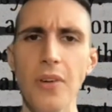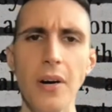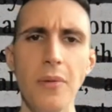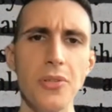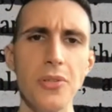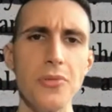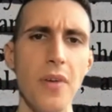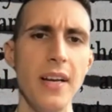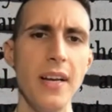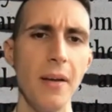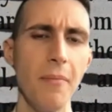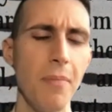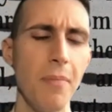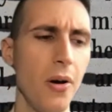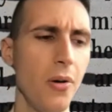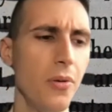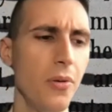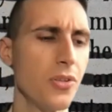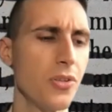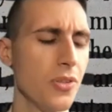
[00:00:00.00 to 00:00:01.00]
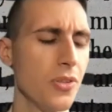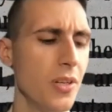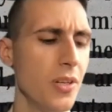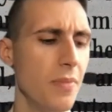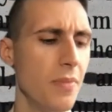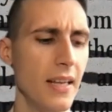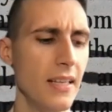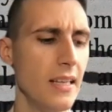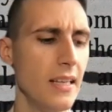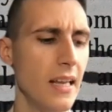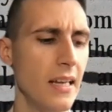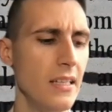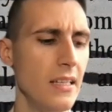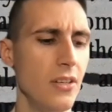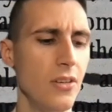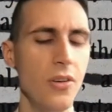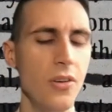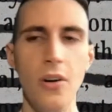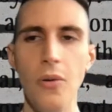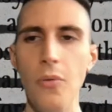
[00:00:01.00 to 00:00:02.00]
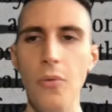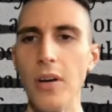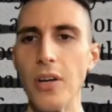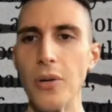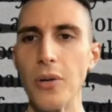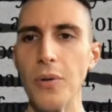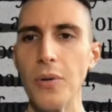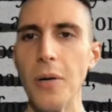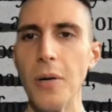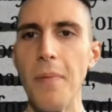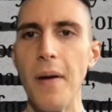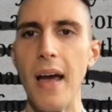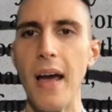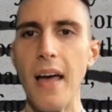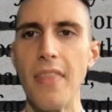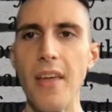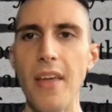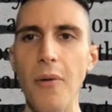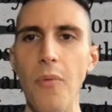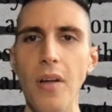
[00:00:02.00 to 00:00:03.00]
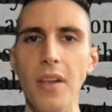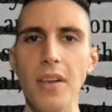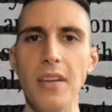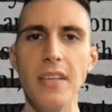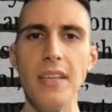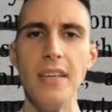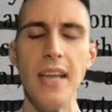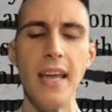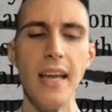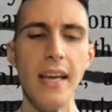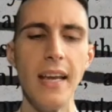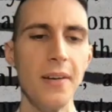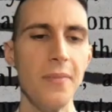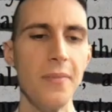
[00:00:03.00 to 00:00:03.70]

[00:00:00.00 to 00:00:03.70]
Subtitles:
I was writing poetry, but I didn't know what career path I wanted to take.